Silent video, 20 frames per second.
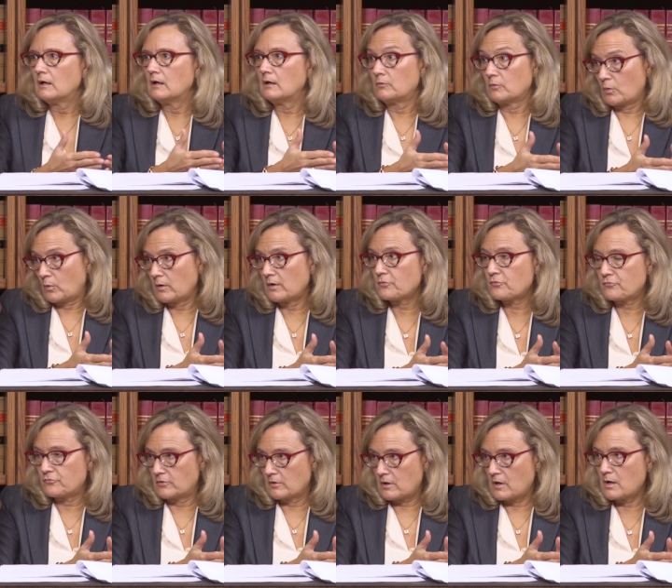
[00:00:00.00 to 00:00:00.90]
a
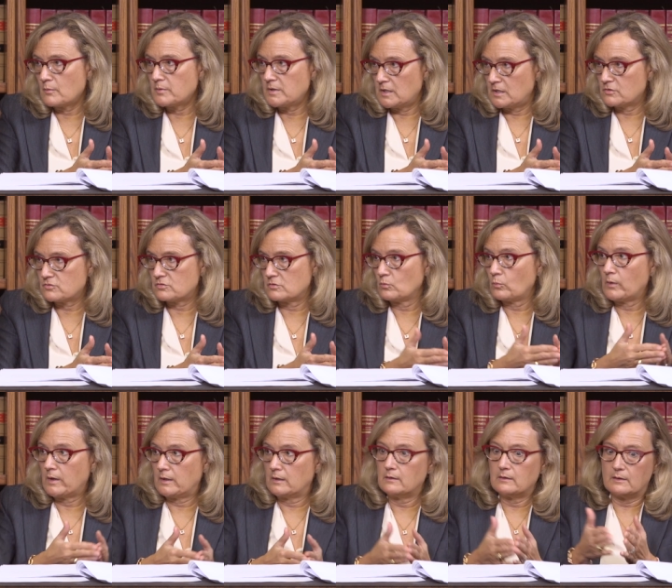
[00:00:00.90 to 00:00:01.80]
request for accommodation
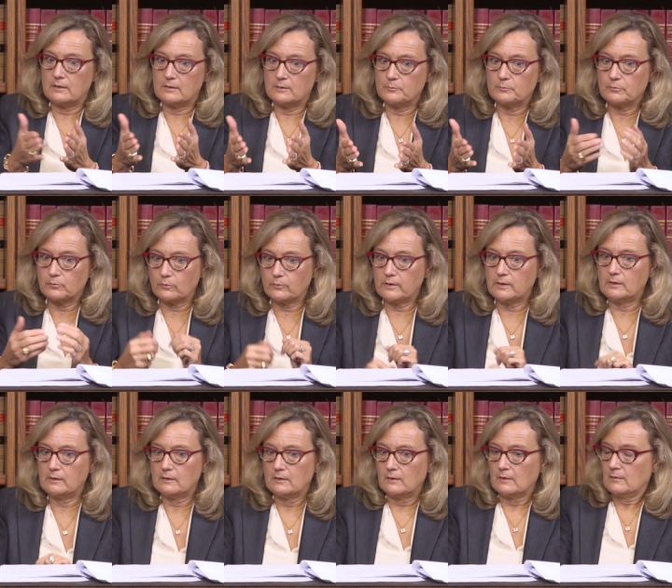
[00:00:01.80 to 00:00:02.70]
when an
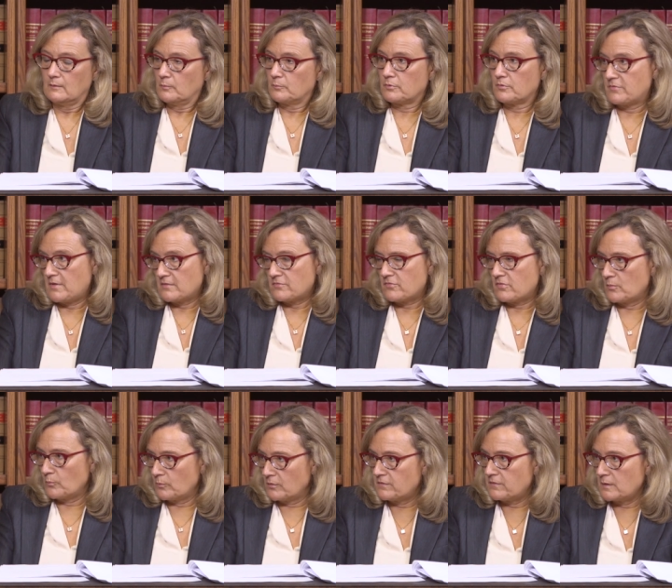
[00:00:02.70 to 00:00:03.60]
employee presents
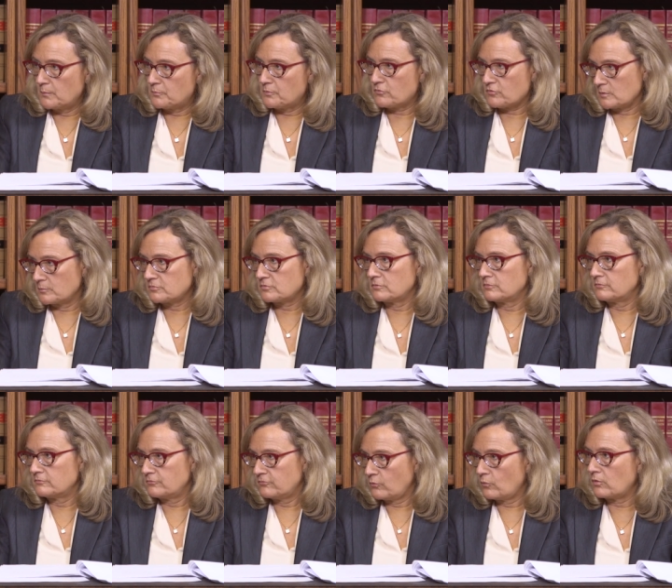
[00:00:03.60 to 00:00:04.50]
them with a
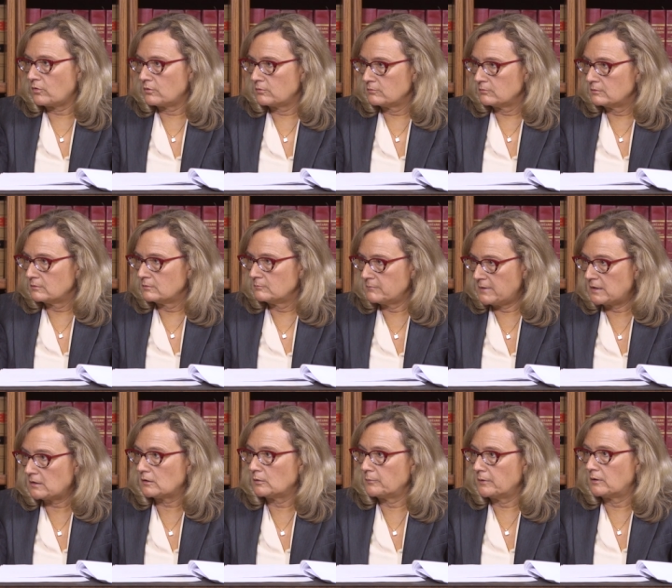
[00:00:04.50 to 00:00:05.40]
prescription for
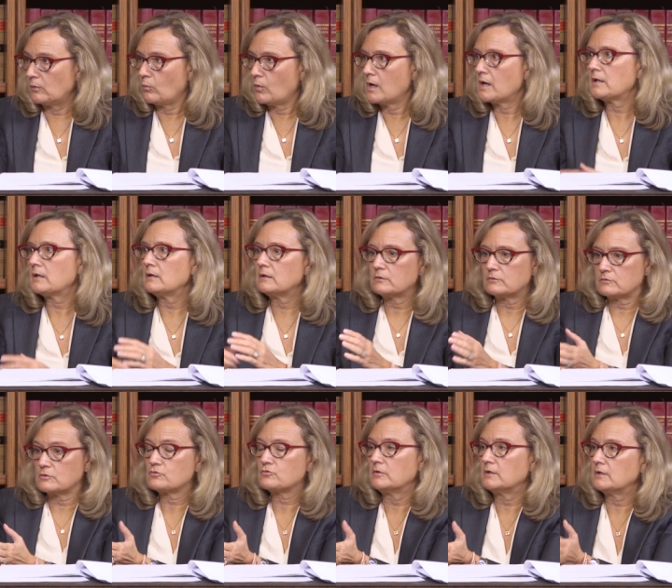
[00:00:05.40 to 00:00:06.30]
medical
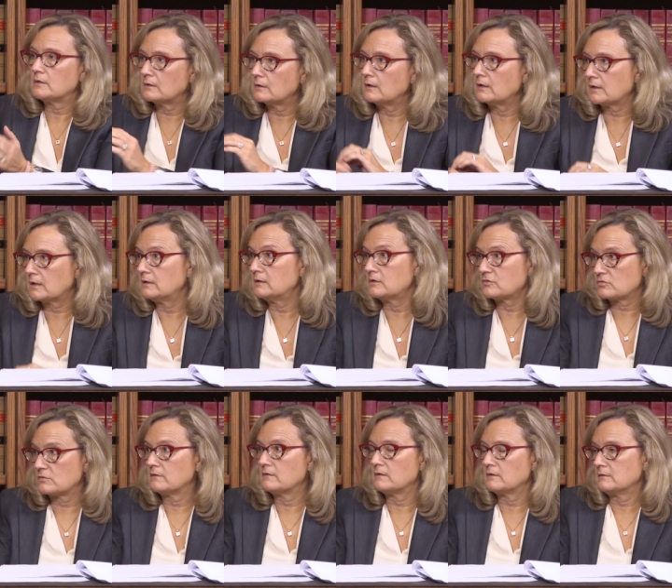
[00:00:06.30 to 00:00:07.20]
marijuana to treat a, a
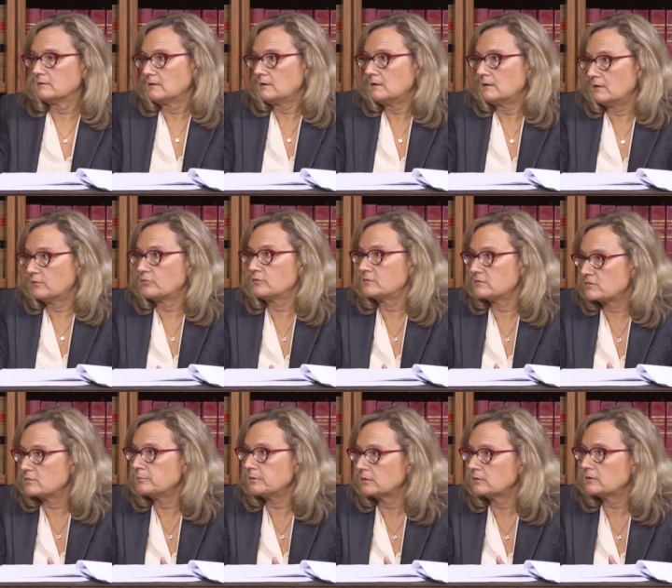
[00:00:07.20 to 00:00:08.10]
condition that is a
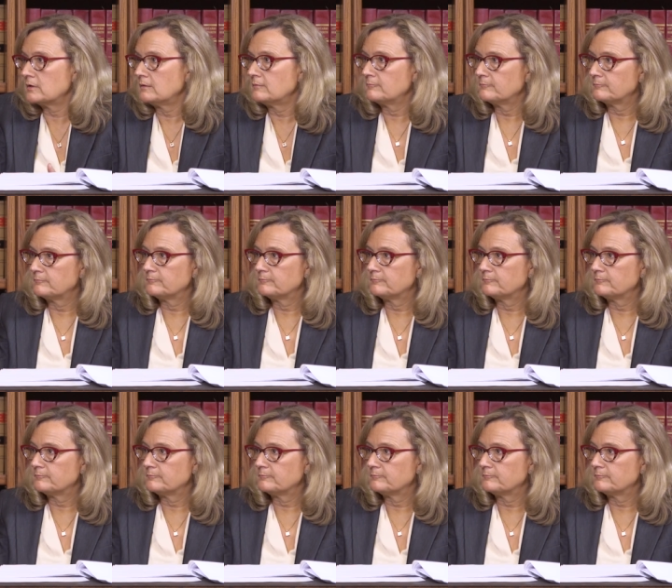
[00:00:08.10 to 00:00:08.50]
disability.